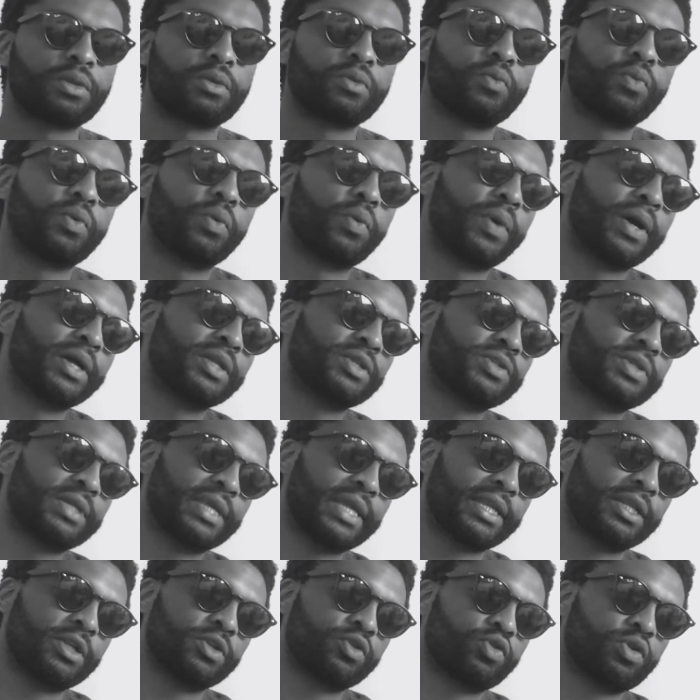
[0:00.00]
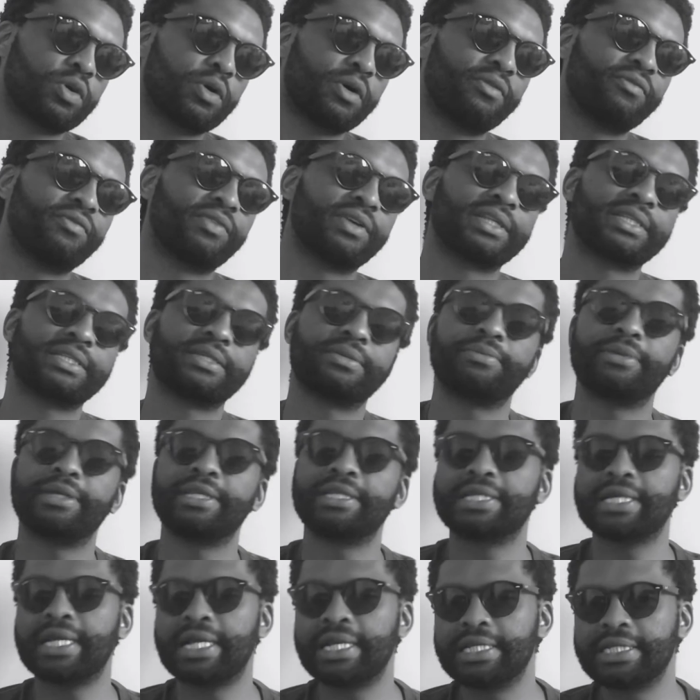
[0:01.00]
we want to get into our victim
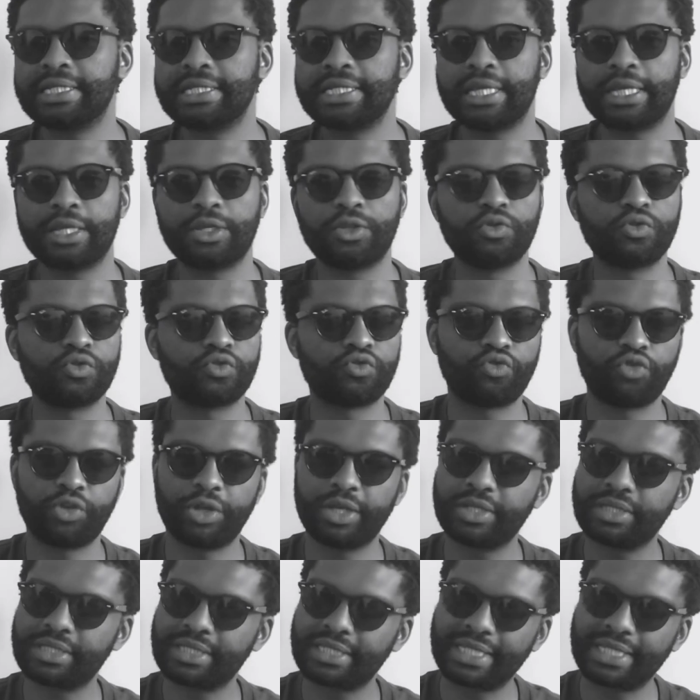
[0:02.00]
mentality and use race.